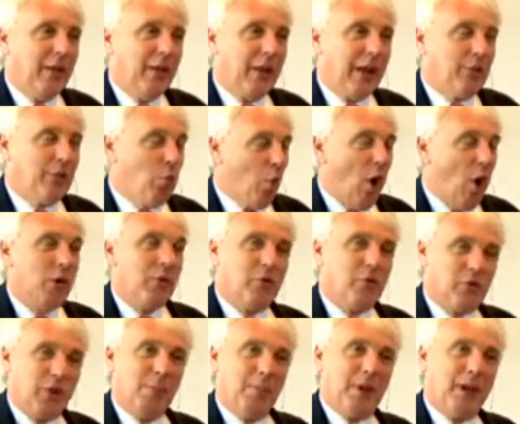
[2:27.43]
They weren't
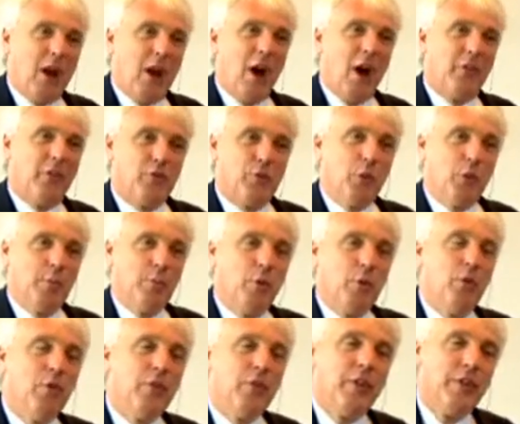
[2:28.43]
simply asked to
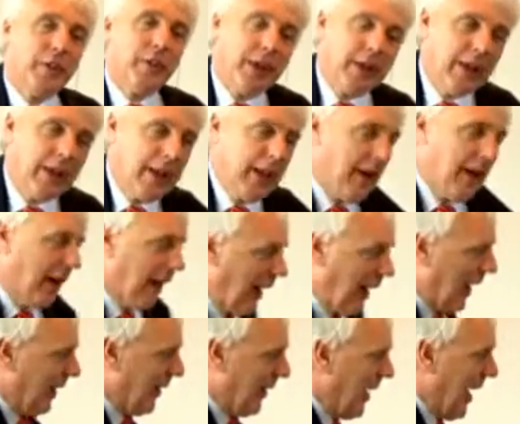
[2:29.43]
approve the thing
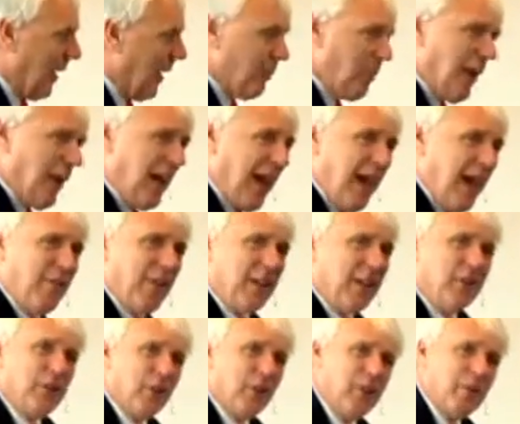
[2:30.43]
at the end. But
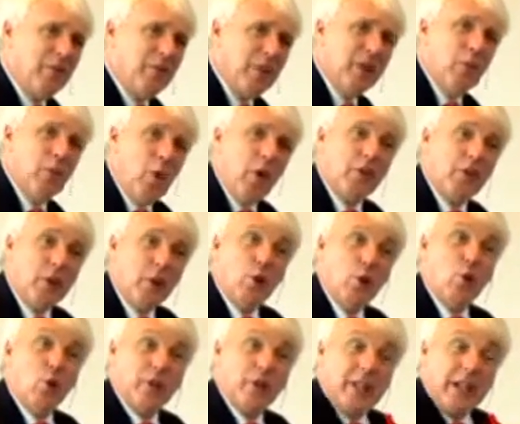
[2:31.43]
having sort of, what the
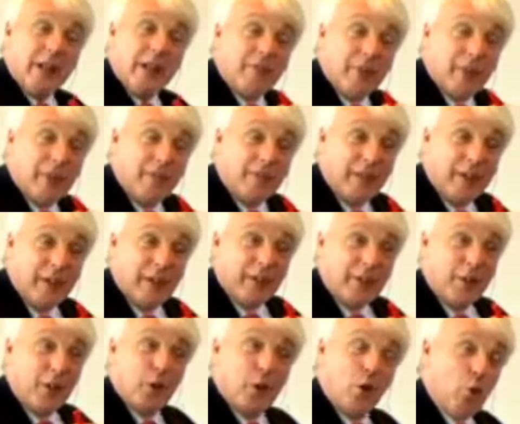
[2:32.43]
Lord giveth,
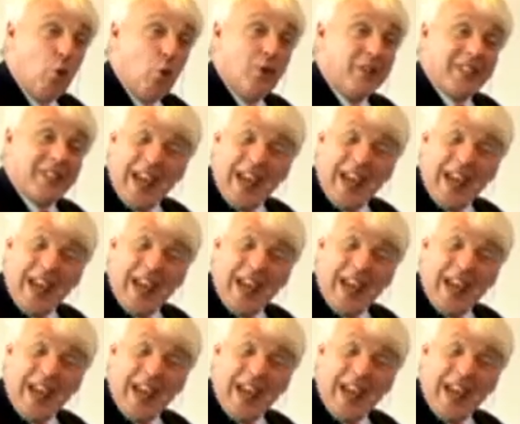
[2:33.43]
the Lord